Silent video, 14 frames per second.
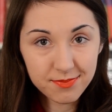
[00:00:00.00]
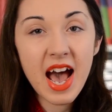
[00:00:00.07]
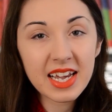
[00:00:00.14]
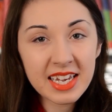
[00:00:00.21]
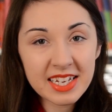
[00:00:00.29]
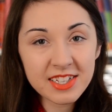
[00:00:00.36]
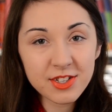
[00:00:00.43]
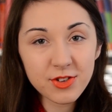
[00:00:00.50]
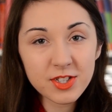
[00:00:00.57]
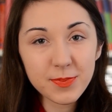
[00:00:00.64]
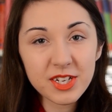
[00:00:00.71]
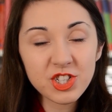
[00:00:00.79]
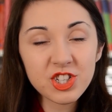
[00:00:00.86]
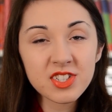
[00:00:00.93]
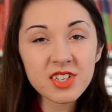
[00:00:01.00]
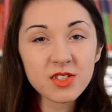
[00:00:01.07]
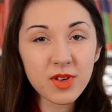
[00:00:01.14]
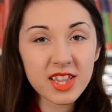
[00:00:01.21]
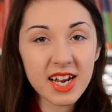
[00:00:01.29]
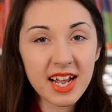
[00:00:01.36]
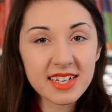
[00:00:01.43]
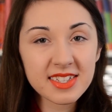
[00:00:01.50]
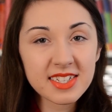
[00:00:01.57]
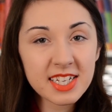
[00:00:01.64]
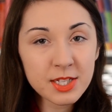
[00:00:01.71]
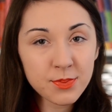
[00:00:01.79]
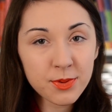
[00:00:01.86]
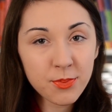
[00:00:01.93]
A keystone species is one that has a
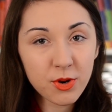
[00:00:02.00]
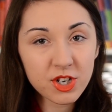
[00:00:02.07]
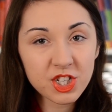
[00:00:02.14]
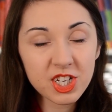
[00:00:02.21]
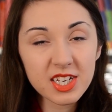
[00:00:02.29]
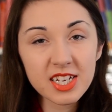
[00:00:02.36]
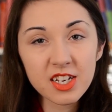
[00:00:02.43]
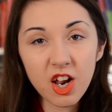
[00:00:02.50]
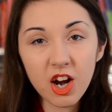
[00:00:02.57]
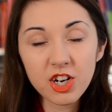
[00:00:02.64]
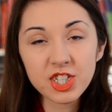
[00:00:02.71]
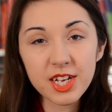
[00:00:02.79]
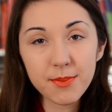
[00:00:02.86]
disproportionately large